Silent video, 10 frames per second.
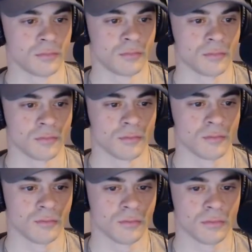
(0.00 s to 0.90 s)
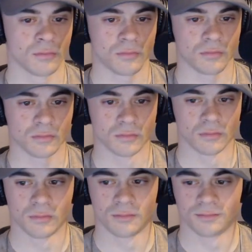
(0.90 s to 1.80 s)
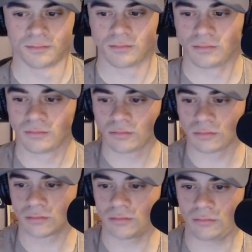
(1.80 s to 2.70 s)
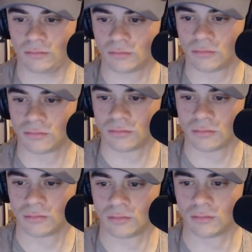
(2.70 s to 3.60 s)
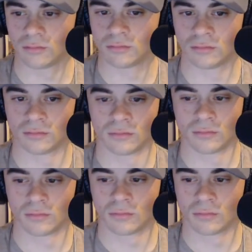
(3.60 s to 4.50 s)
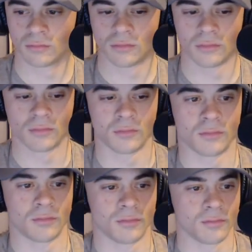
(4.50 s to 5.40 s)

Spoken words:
(not speaking)